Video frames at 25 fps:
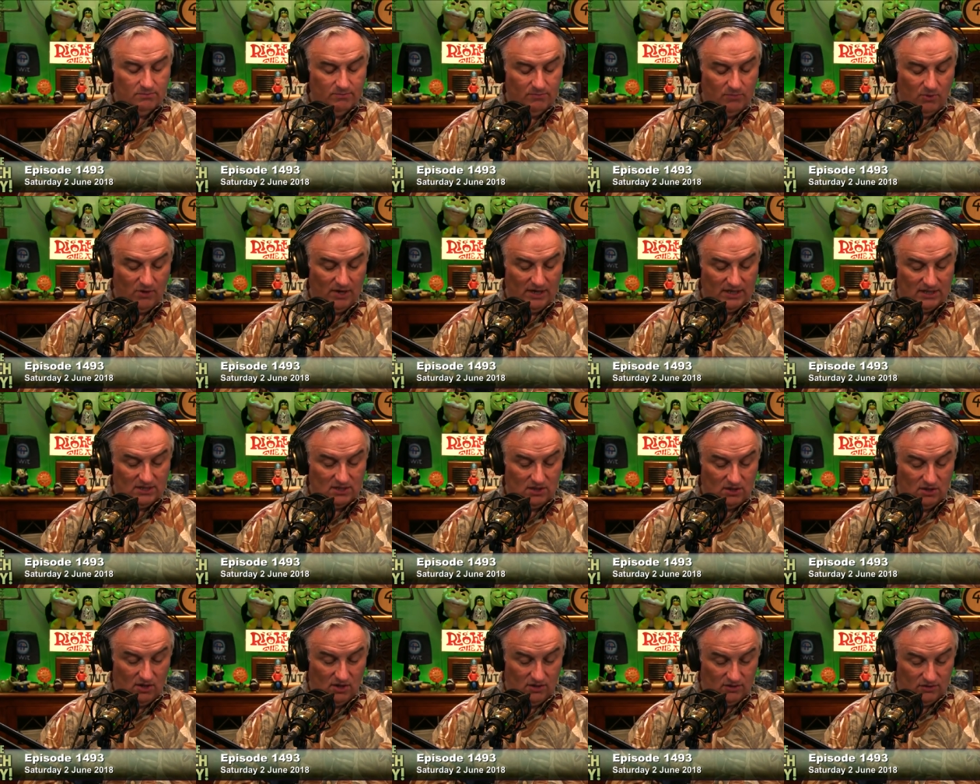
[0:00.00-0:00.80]
points
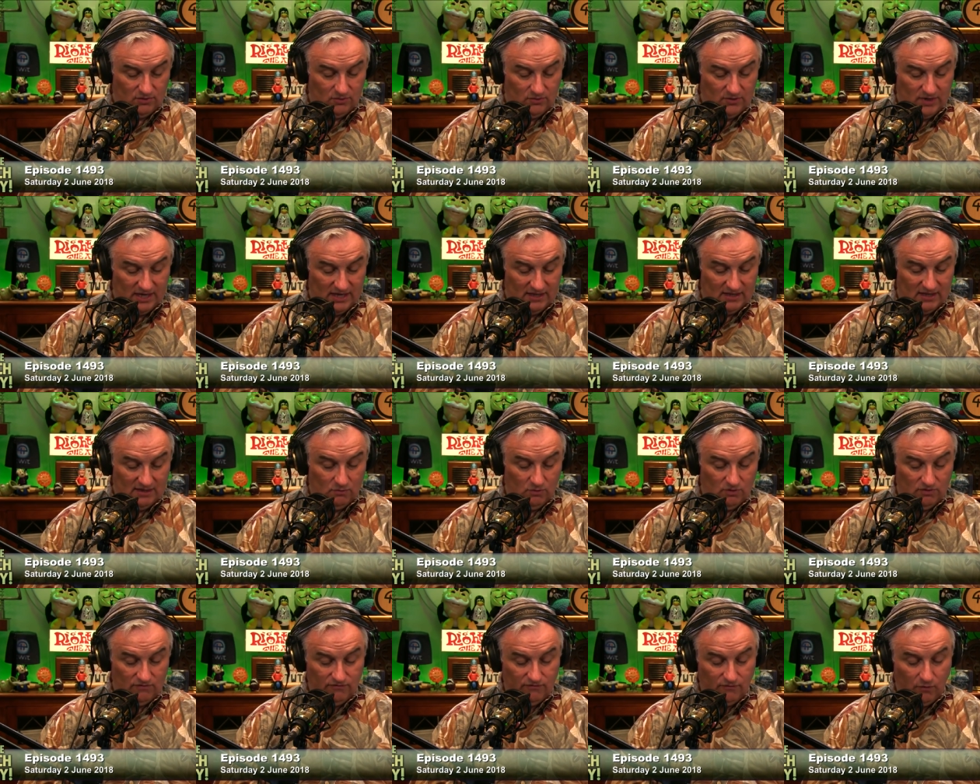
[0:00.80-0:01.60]
along the way
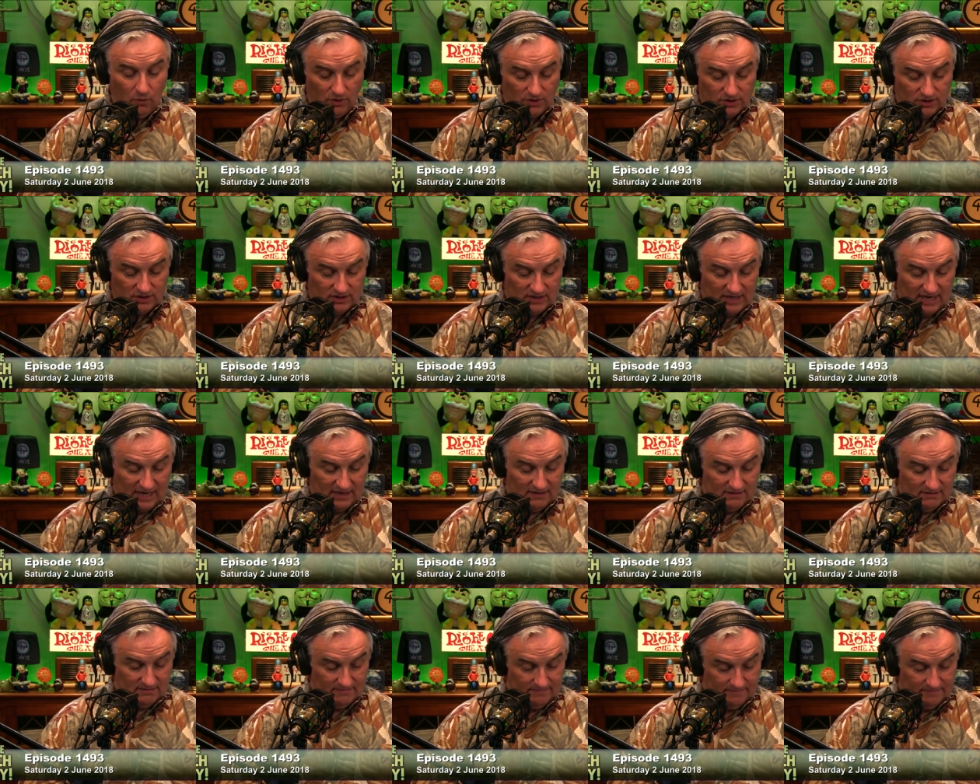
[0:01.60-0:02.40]
that would force that.